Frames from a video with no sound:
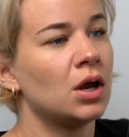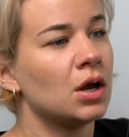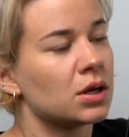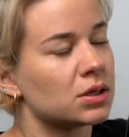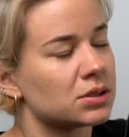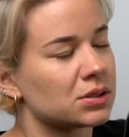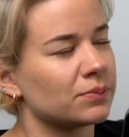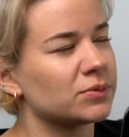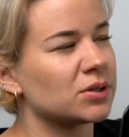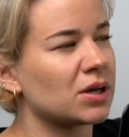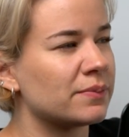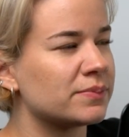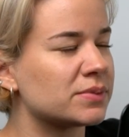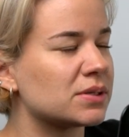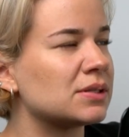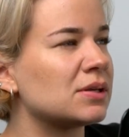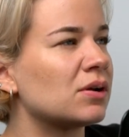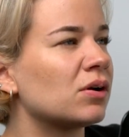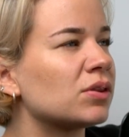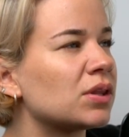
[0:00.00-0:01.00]
Sometimes
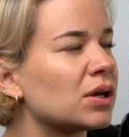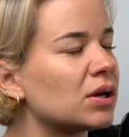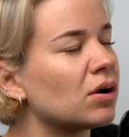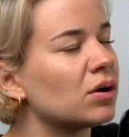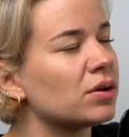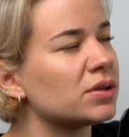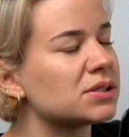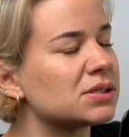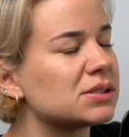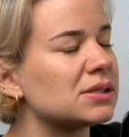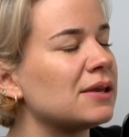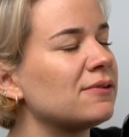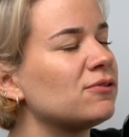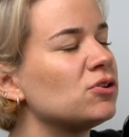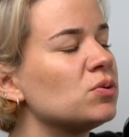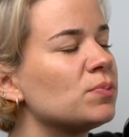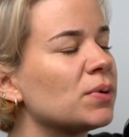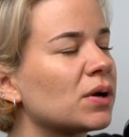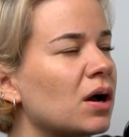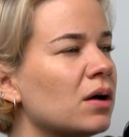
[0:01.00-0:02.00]
there are, if
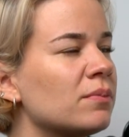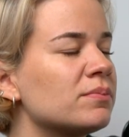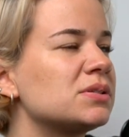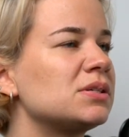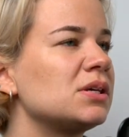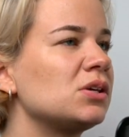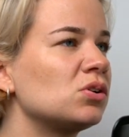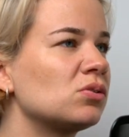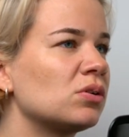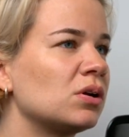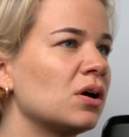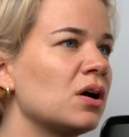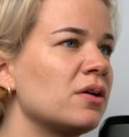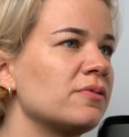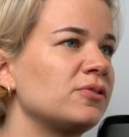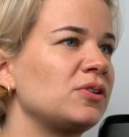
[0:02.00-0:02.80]
you become senior enough,